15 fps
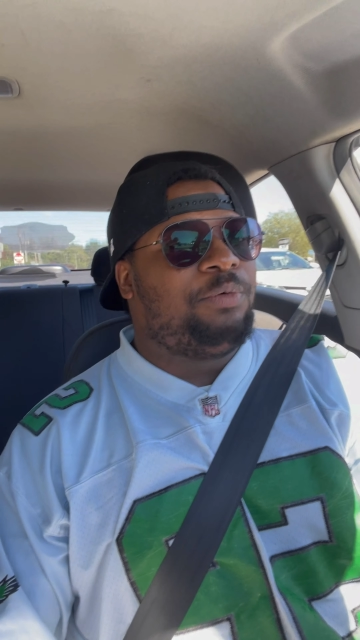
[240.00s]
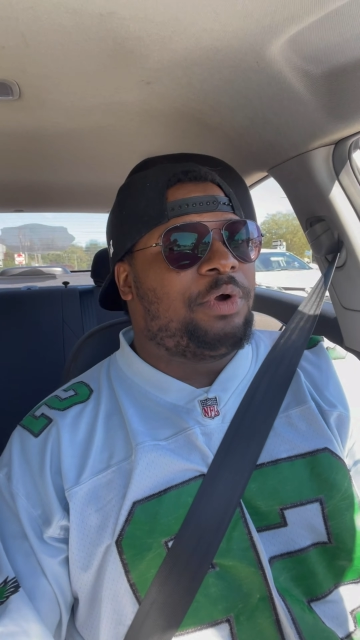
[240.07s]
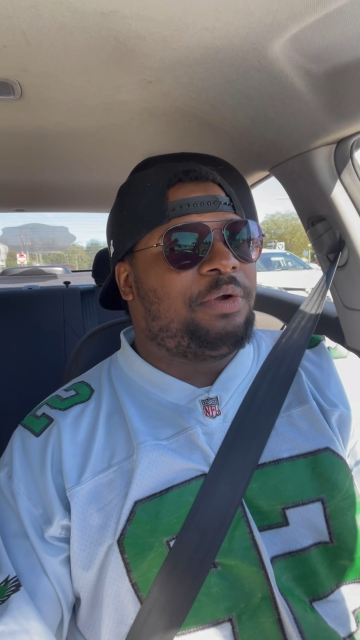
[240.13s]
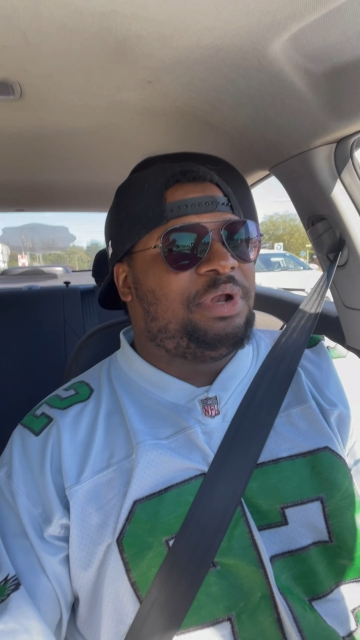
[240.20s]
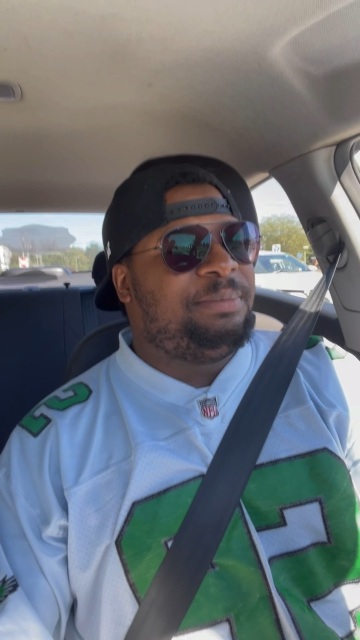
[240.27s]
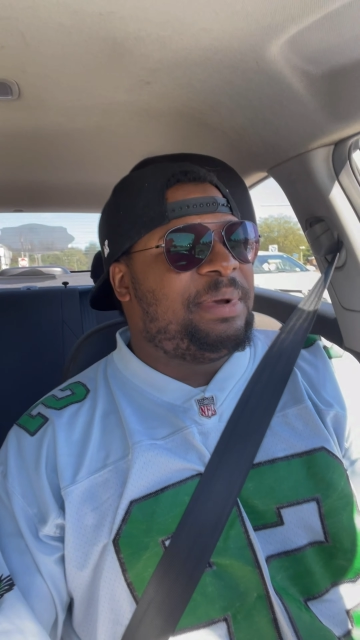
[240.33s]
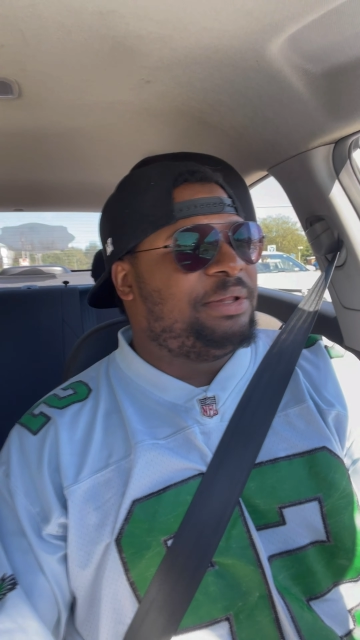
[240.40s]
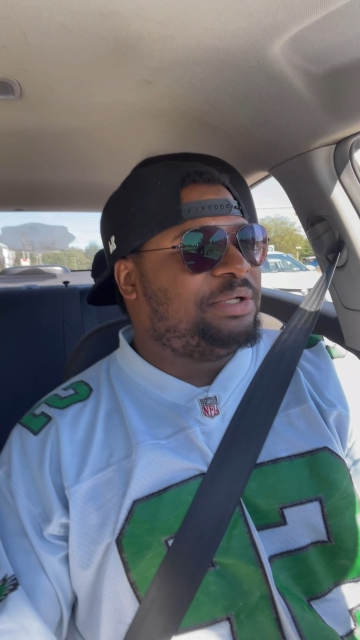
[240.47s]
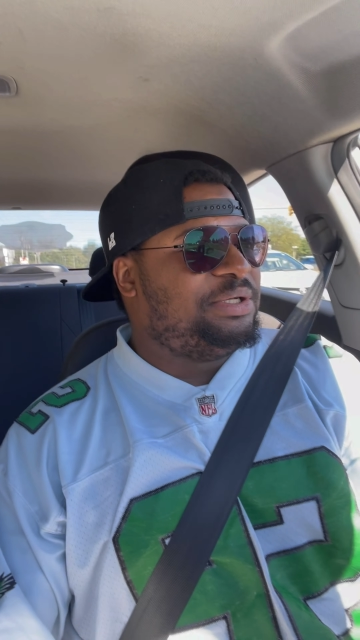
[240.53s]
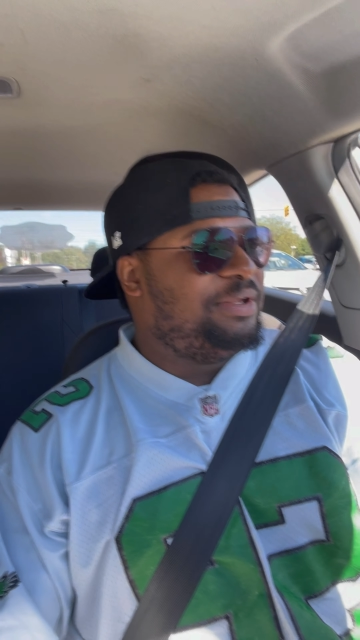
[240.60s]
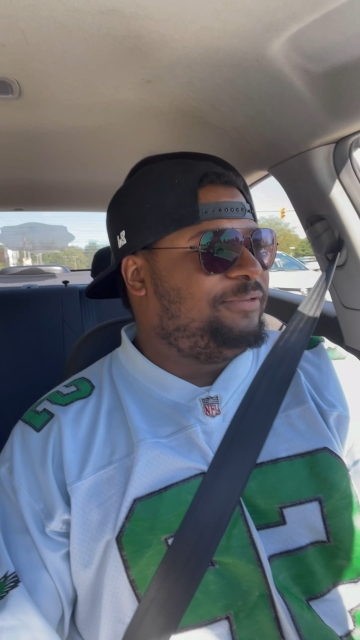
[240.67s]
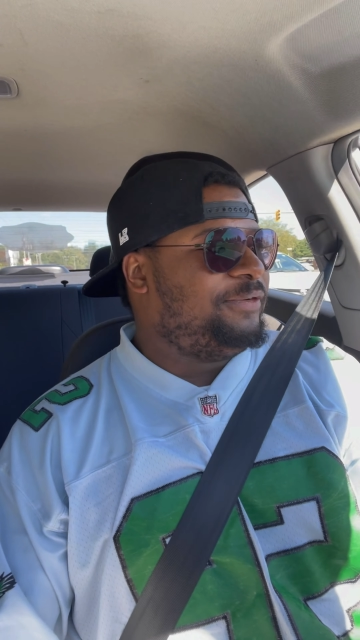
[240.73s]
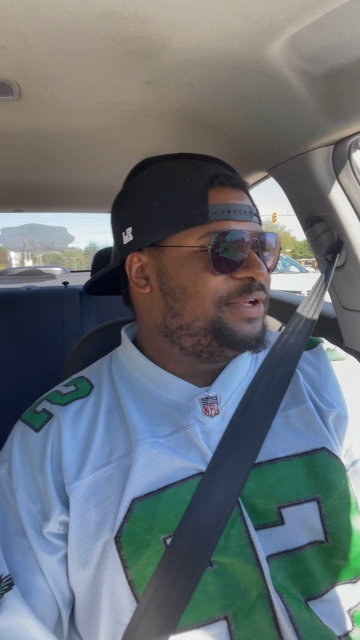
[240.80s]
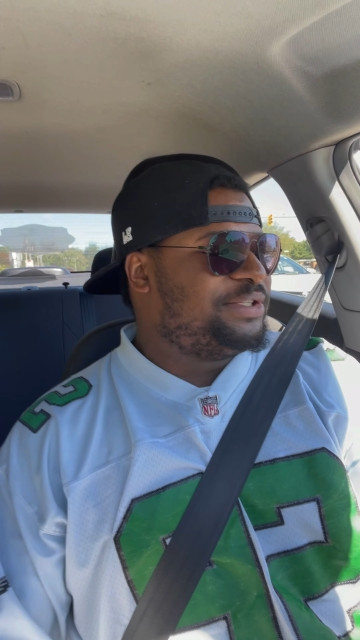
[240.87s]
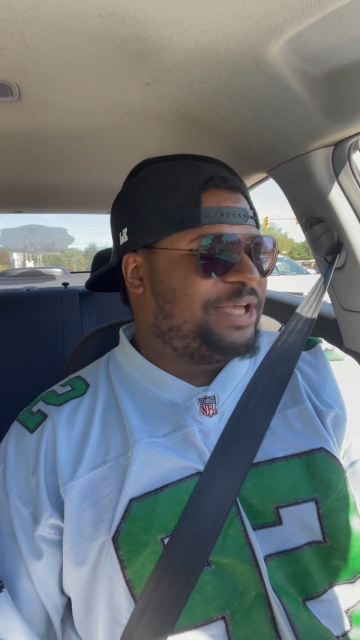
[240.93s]
worried about the
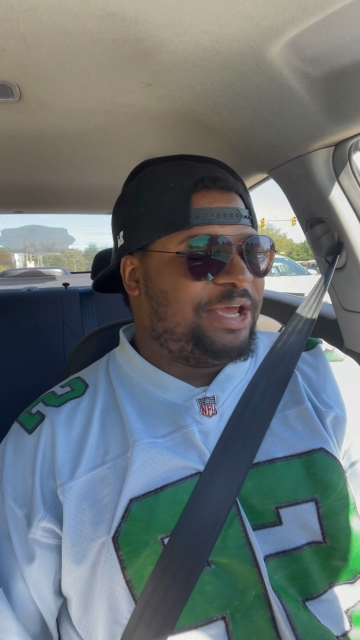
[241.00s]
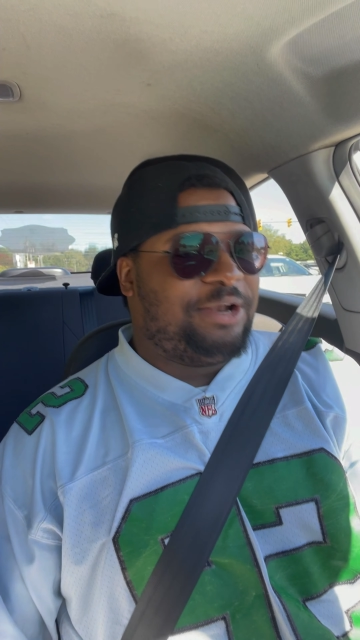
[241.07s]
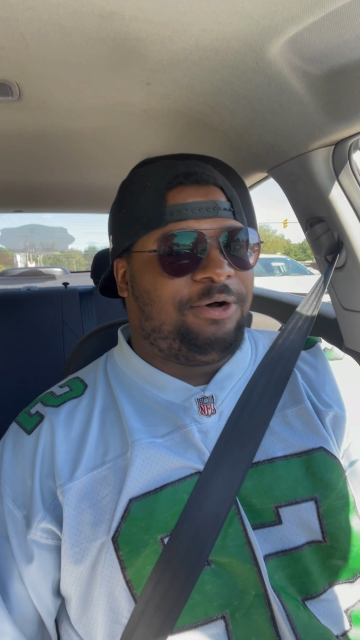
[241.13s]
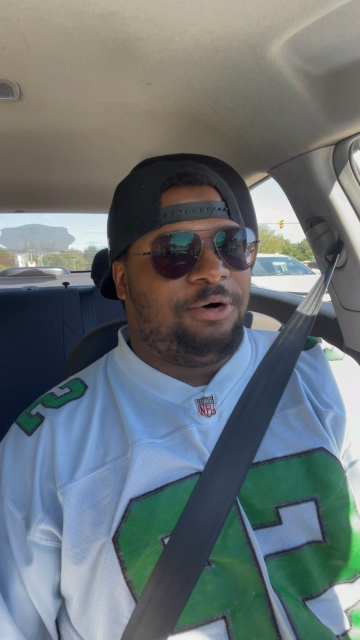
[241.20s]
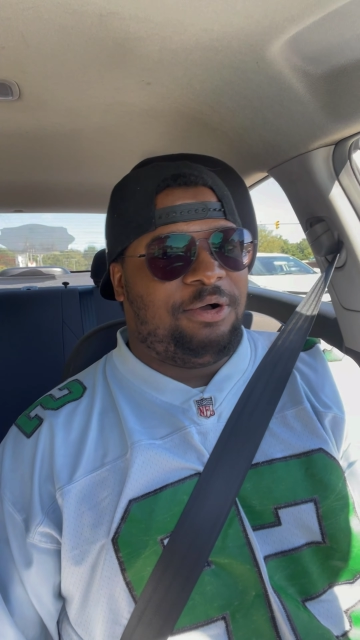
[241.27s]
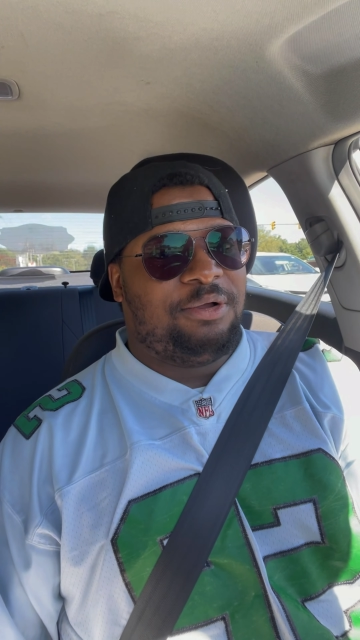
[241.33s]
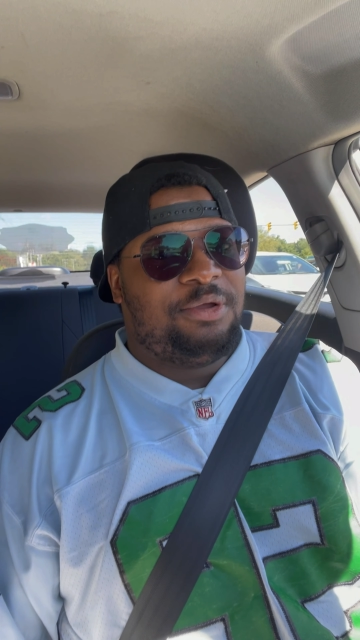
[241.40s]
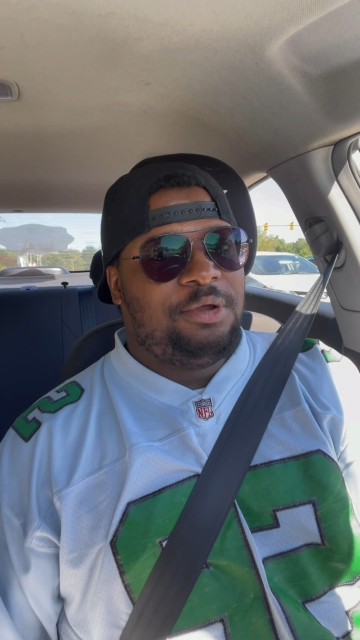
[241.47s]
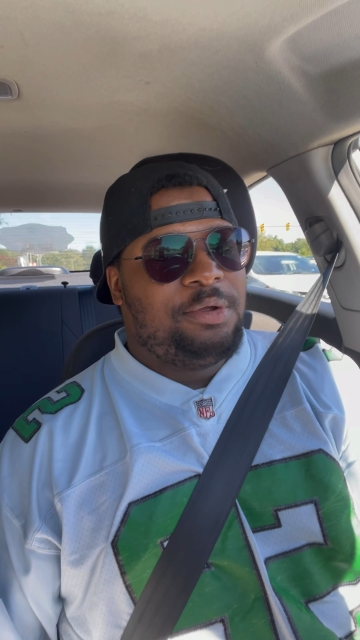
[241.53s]
defense at all.